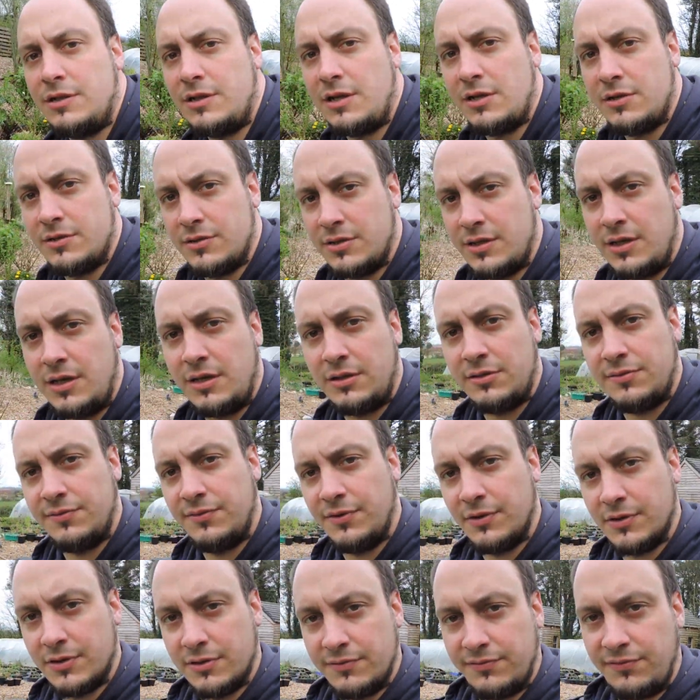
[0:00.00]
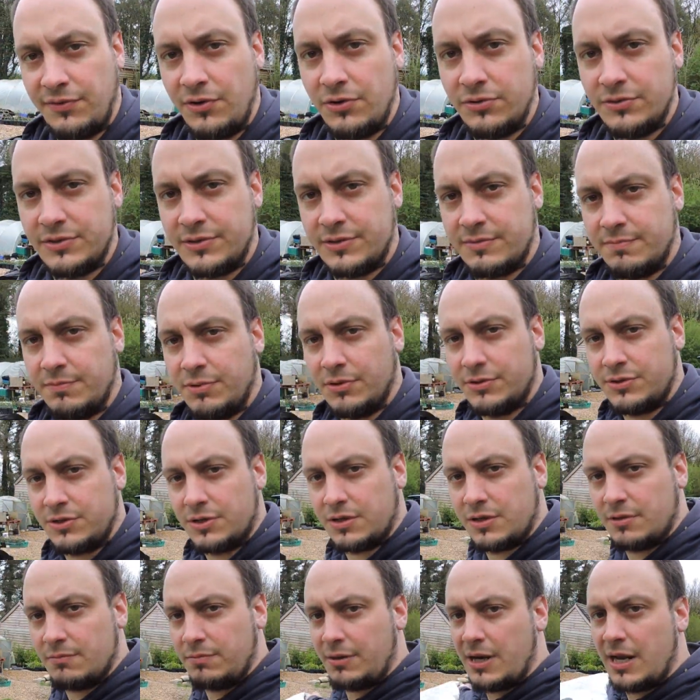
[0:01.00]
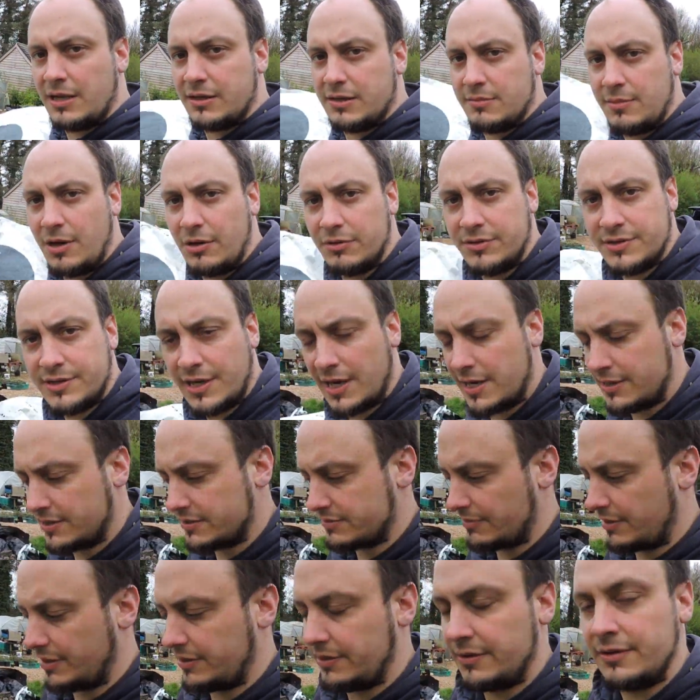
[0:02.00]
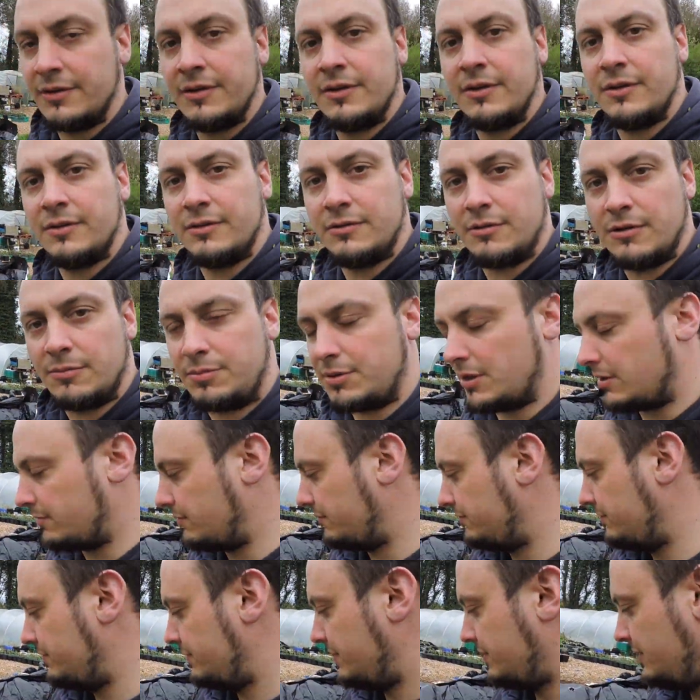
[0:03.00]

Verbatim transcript: need heat for the fruits, but you can plant them outside as well, no problem.